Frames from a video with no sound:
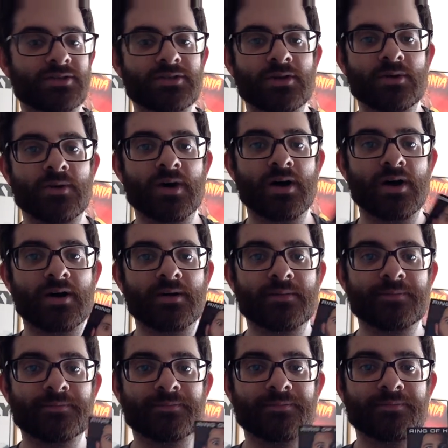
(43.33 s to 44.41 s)

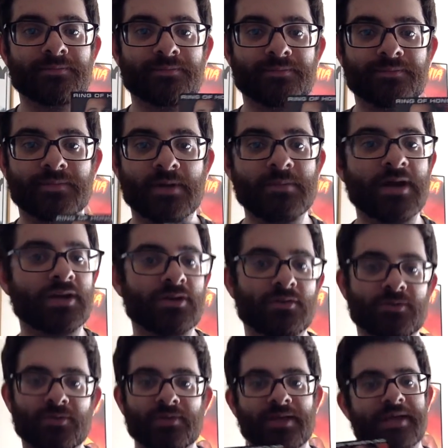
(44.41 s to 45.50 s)
I'm not gonna go
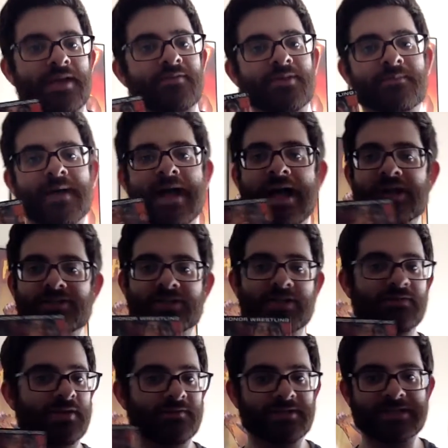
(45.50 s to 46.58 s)
through like every match and
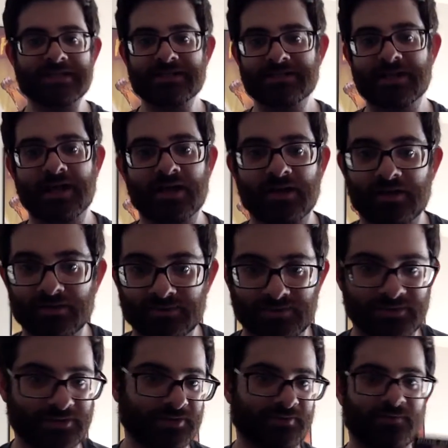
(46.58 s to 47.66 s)
give you every details.
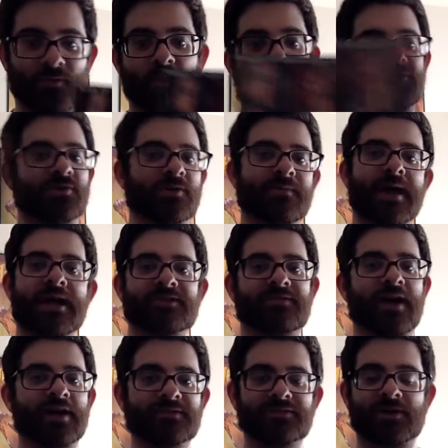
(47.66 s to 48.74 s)
This is a 4-star match,
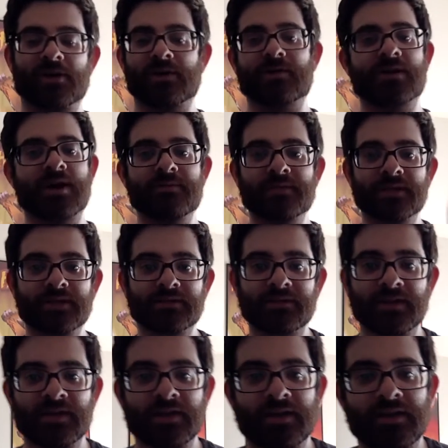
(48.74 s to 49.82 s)
5-star. I
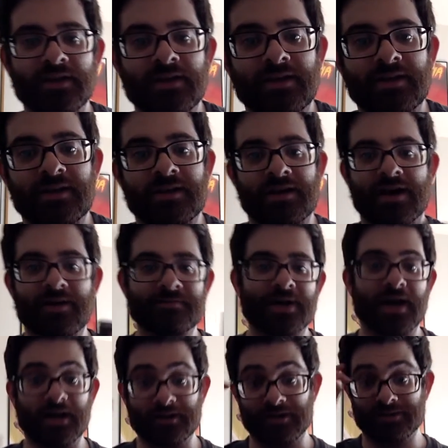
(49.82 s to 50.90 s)
mean, I'm
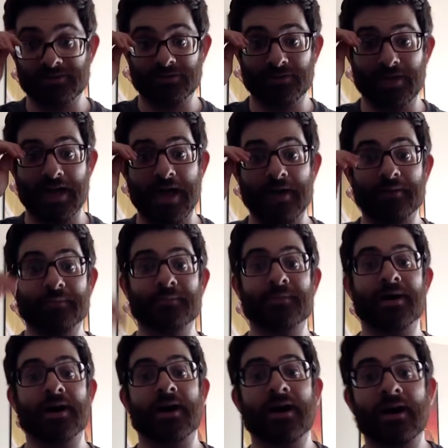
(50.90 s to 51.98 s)
not gonna do that.
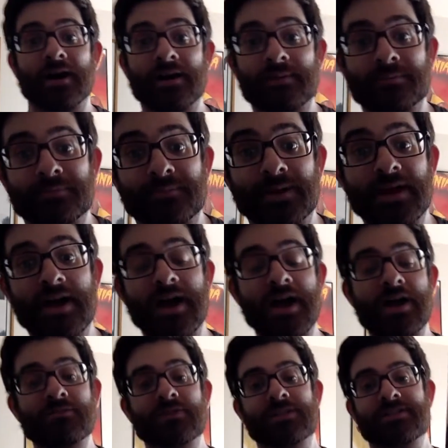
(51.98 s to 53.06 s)
But
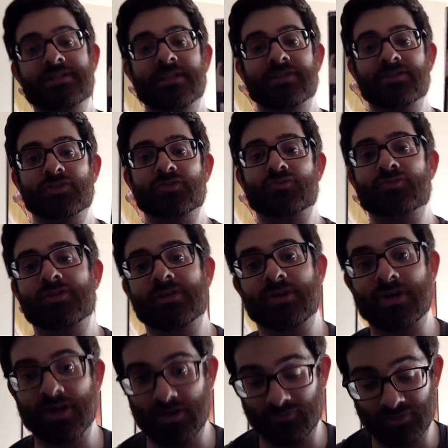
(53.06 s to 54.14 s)
I really say this is
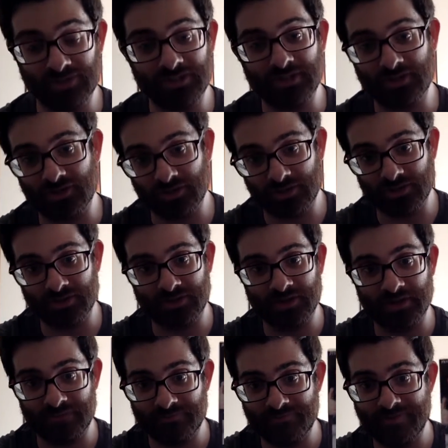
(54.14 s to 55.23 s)
really a good
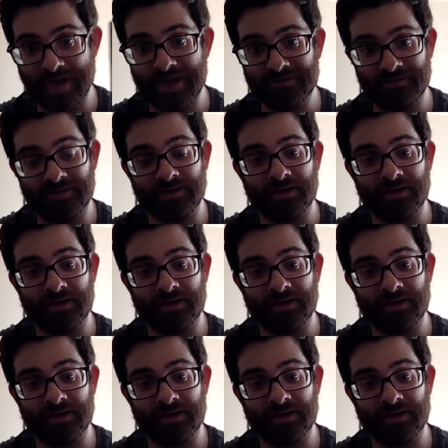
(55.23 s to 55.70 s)
event.